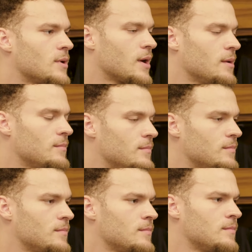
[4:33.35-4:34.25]
How okay.
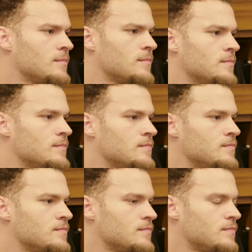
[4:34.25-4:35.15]
important is it that you build off